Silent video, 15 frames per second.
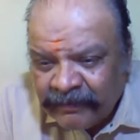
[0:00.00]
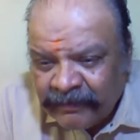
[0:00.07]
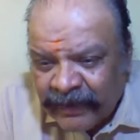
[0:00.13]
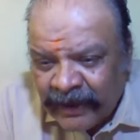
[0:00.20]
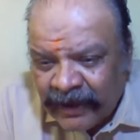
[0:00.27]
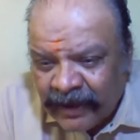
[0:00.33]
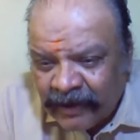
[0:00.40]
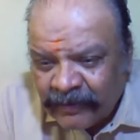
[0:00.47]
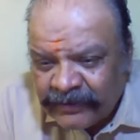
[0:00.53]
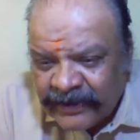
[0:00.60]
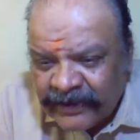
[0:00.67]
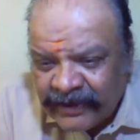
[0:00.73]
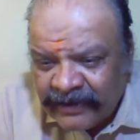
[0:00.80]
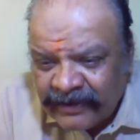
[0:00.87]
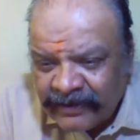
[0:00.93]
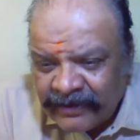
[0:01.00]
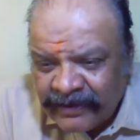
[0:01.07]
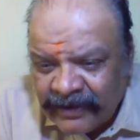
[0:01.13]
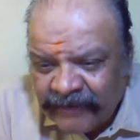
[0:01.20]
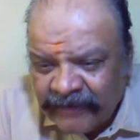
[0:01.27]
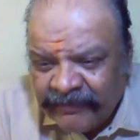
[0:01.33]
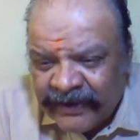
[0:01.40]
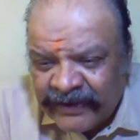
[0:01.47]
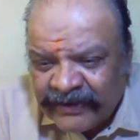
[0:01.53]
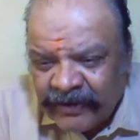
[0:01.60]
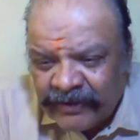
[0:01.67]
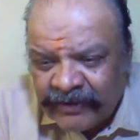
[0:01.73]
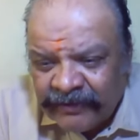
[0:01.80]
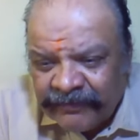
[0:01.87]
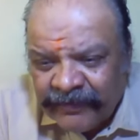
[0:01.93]
Pallavji. If it is
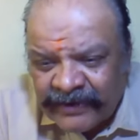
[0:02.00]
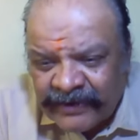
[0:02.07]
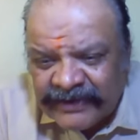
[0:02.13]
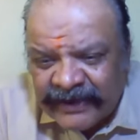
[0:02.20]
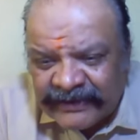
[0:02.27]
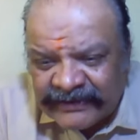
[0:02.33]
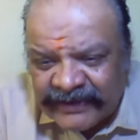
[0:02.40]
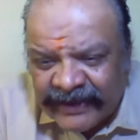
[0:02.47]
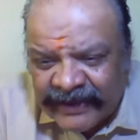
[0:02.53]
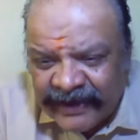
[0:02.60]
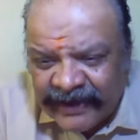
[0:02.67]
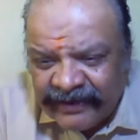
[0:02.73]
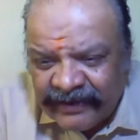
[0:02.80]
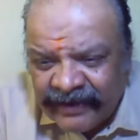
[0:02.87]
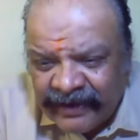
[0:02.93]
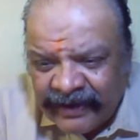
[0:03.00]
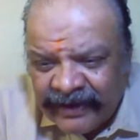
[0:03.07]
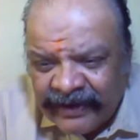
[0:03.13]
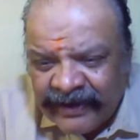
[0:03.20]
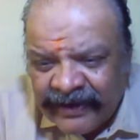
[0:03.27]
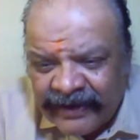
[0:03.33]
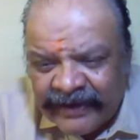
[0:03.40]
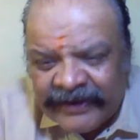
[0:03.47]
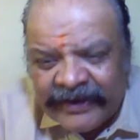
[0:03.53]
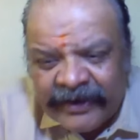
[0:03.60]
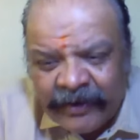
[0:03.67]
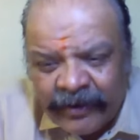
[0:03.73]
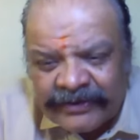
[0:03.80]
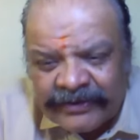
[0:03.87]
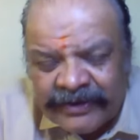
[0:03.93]
on the first and second, it
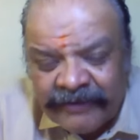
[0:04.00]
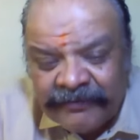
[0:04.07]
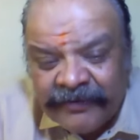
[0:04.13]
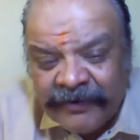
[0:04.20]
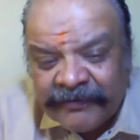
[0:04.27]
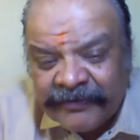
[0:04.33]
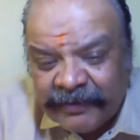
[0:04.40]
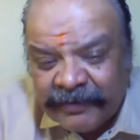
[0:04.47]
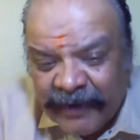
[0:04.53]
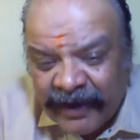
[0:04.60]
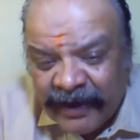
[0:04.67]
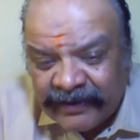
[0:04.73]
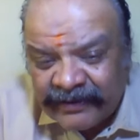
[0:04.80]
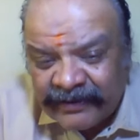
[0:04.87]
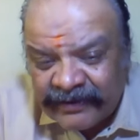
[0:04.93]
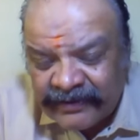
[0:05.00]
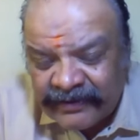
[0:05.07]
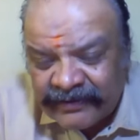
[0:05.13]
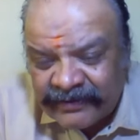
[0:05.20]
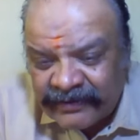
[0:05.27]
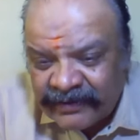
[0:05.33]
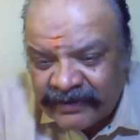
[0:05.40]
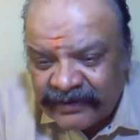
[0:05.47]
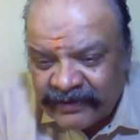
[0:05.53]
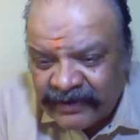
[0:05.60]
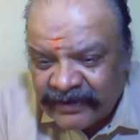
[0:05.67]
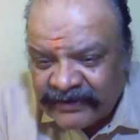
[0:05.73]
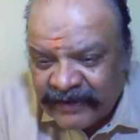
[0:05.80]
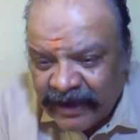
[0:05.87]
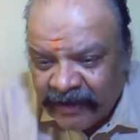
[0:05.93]
denotes the fifth part, the
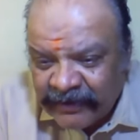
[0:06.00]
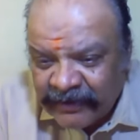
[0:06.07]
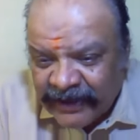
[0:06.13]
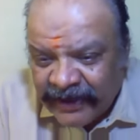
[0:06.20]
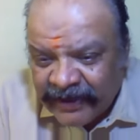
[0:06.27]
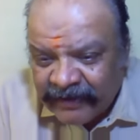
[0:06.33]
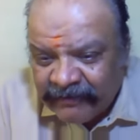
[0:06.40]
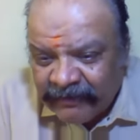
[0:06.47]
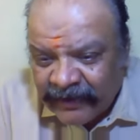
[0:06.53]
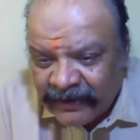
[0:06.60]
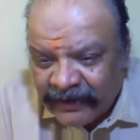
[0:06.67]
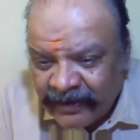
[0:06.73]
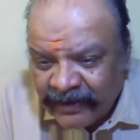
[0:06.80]
Sarvadehik one.